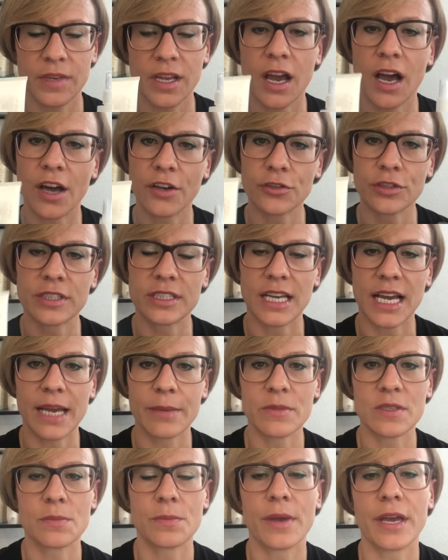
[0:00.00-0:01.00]
100
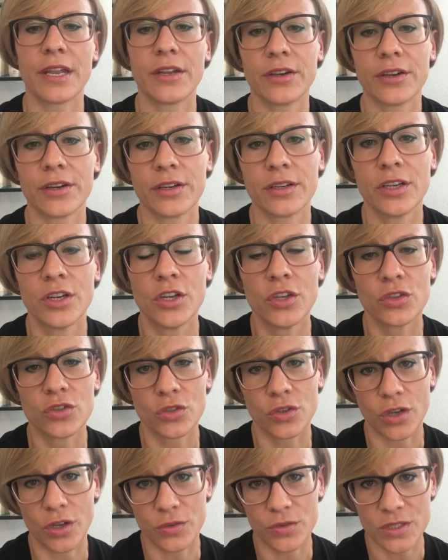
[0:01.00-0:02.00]
times better to
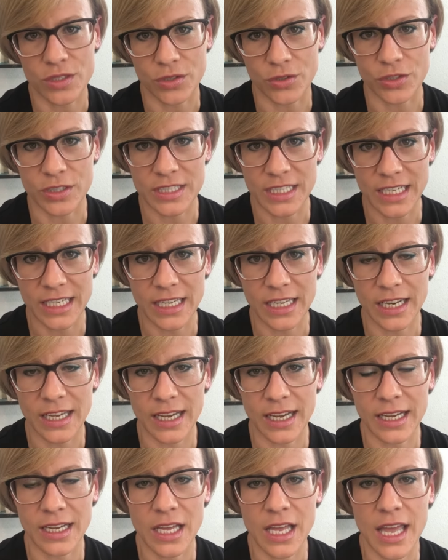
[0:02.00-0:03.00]
close the
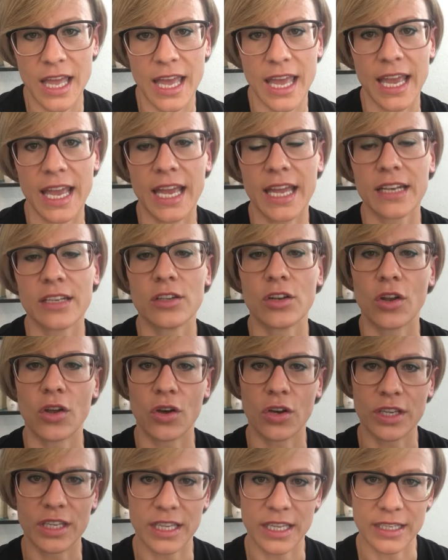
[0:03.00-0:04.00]
cuticula and
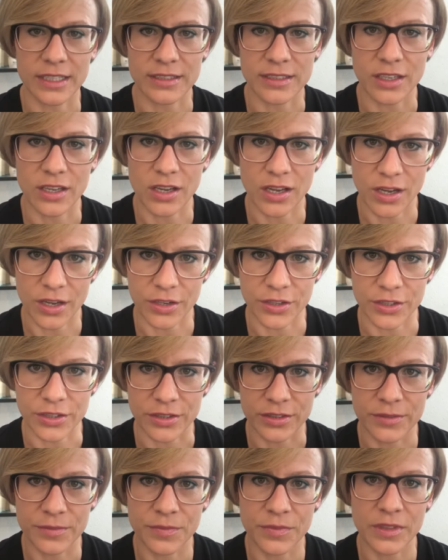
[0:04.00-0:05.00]
lock in the color.
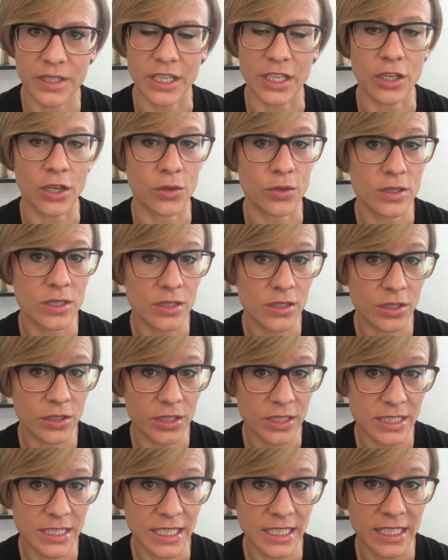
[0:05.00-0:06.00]
It closes the
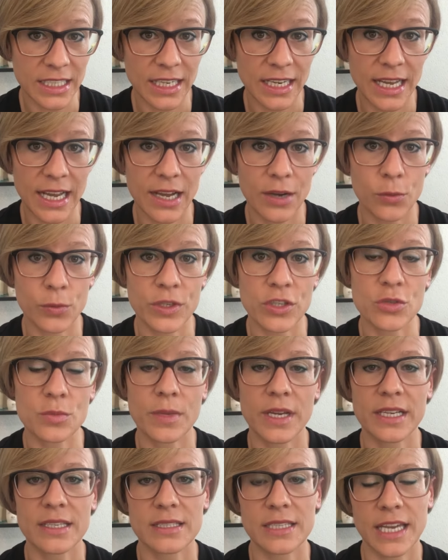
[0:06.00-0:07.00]
cuticula, which
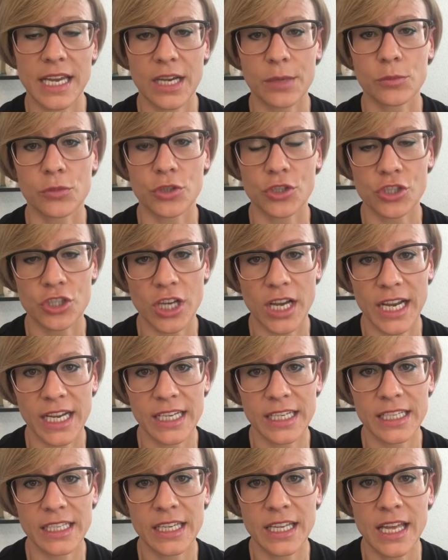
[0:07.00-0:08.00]
makes the hair more
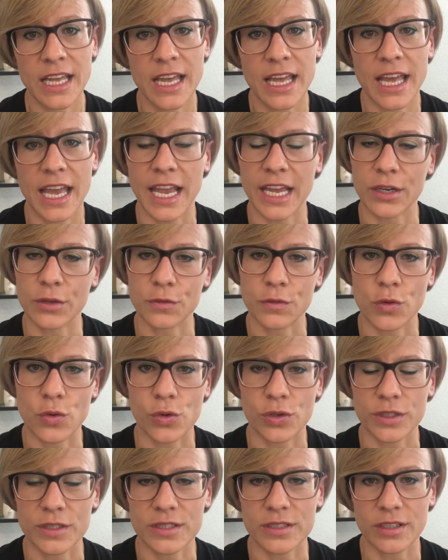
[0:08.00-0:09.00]
shiny and of
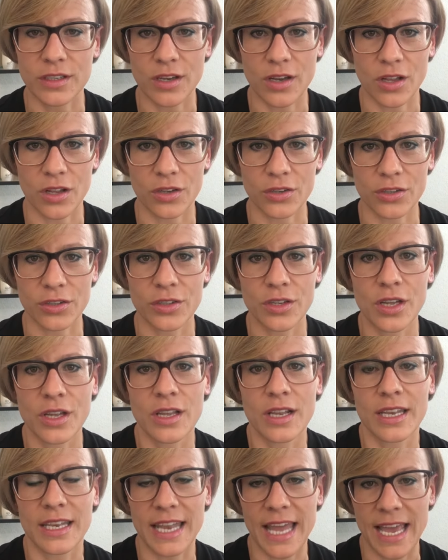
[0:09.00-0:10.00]
course the color
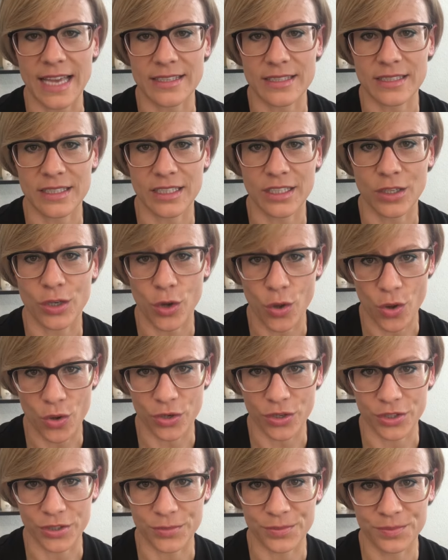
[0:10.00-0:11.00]
lasting
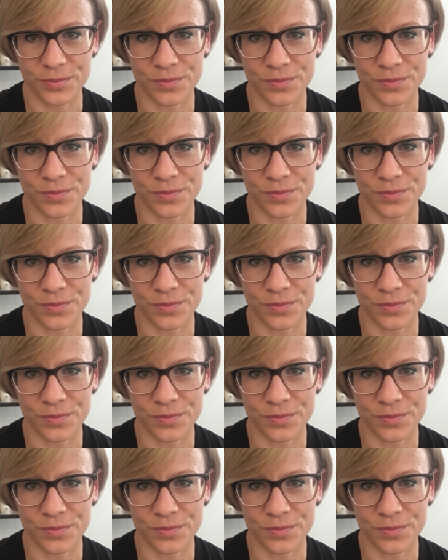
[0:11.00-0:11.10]
longer.